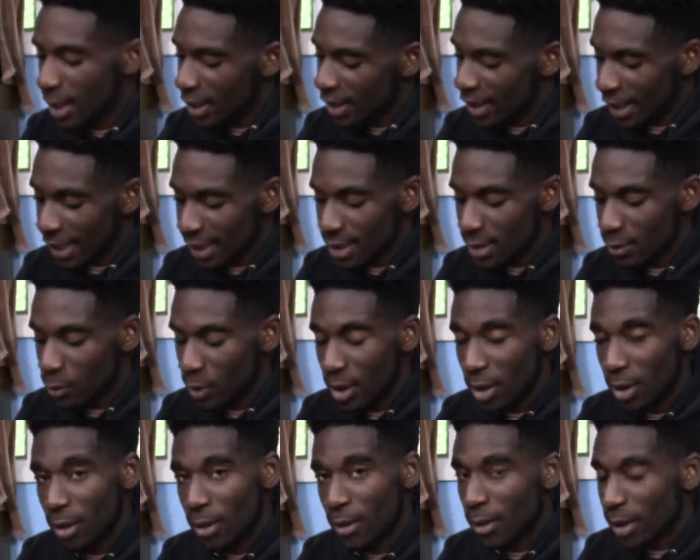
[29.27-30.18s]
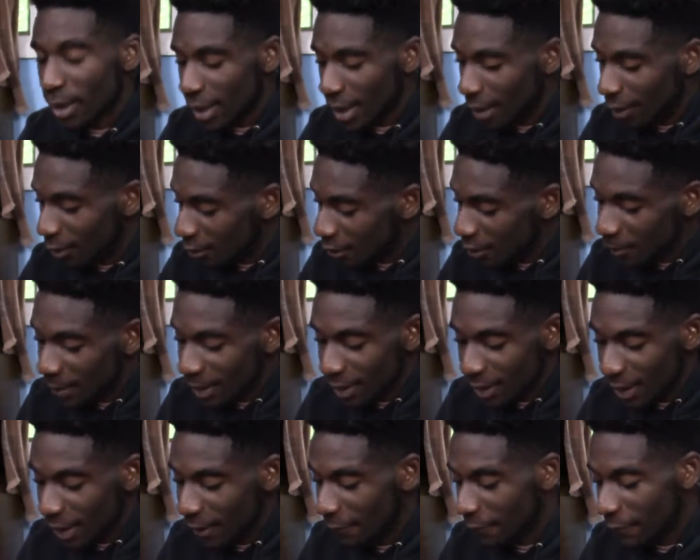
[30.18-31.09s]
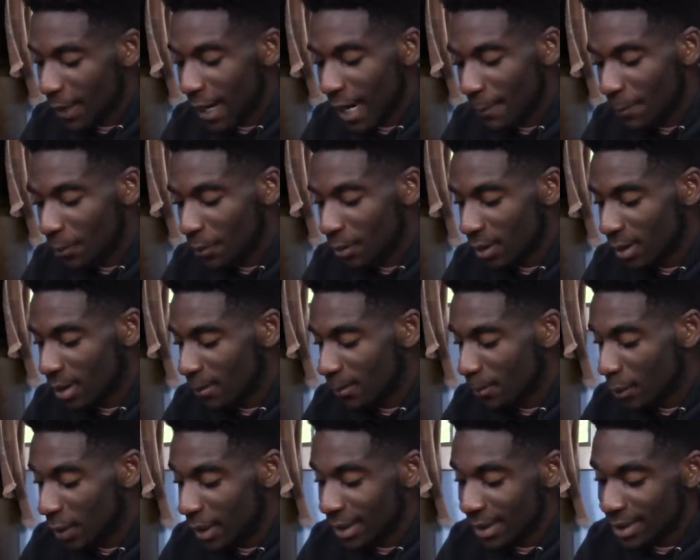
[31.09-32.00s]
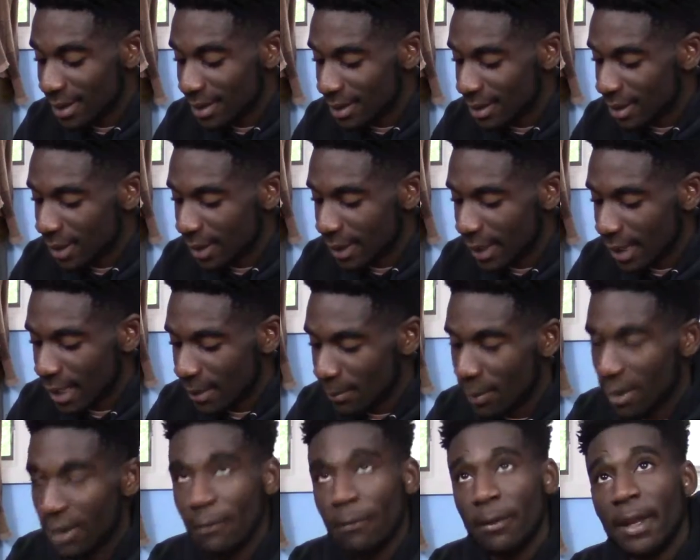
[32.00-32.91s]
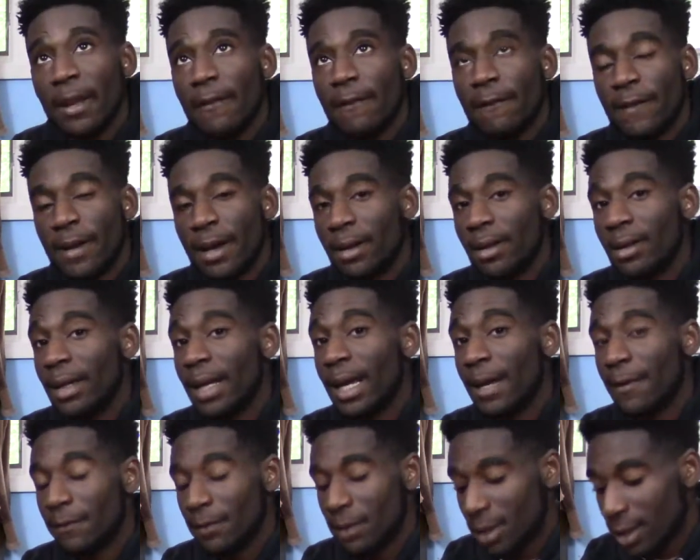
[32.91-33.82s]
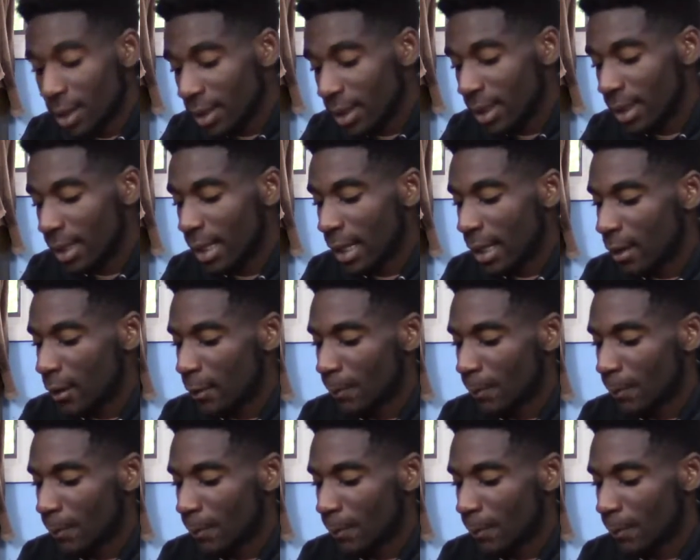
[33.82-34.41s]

Yes, we know. A little bit late for Apple to bring this into the game, but they finally have done it now.